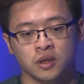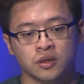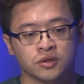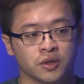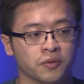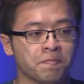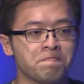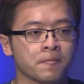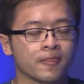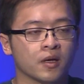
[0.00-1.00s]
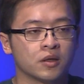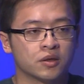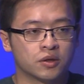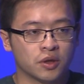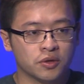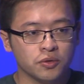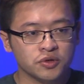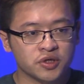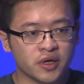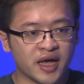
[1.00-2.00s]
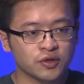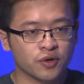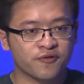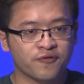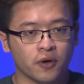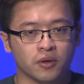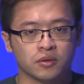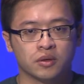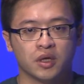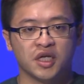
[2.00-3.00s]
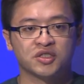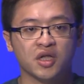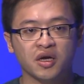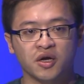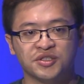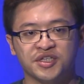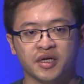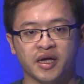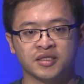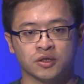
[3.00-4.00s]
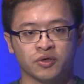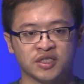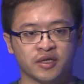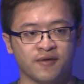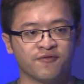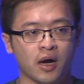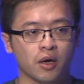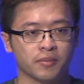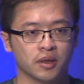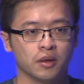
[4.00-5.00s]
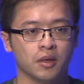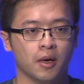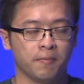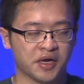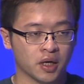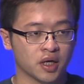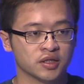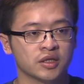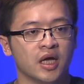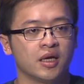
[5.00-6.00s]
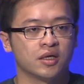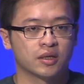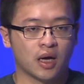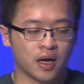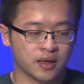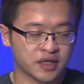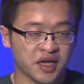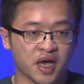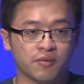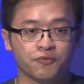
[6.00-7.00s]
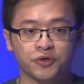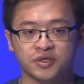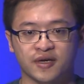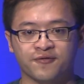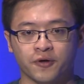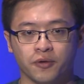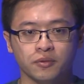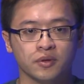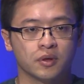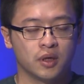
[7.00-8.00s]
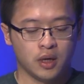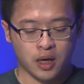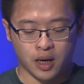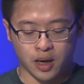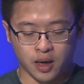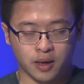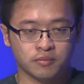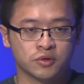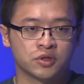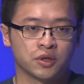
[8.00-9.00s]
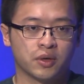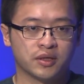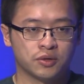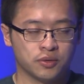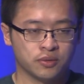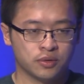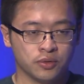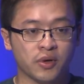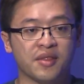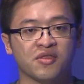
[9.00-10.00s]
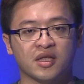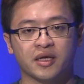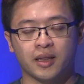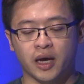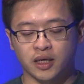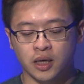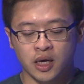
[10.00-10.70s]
So the user Android phone is not considered as a trust environment because they can root their phone and do anything they like.